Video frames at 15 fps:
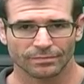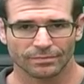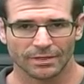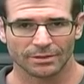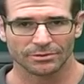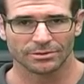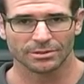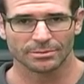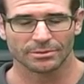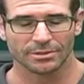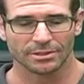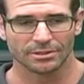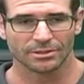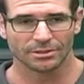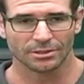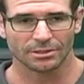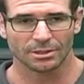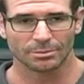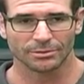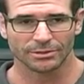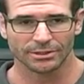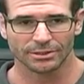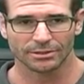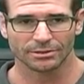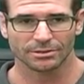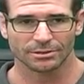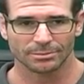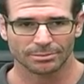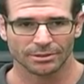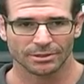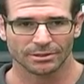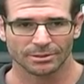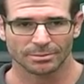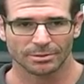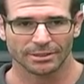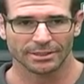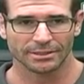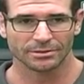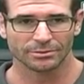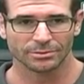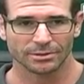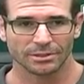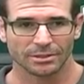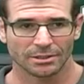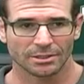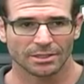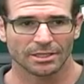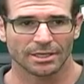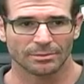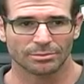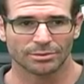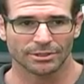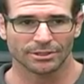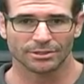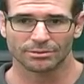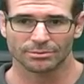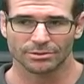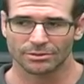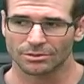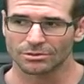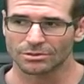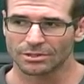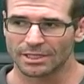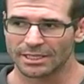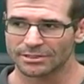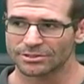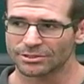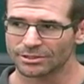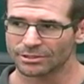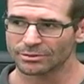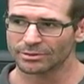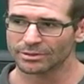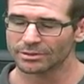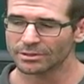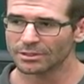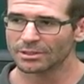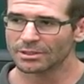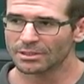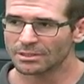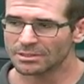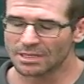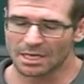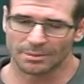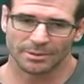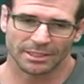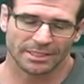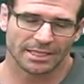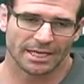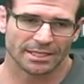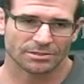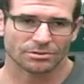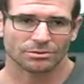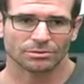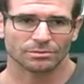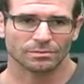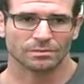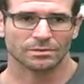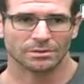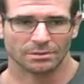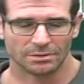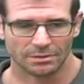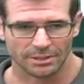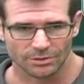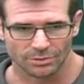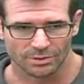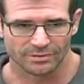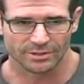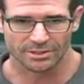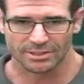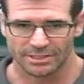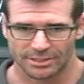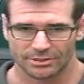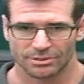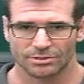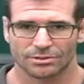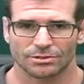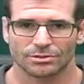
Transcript: That was something that took a couple years to put into place. We had pretty good results last year with Dominic Castle as one of our seniors.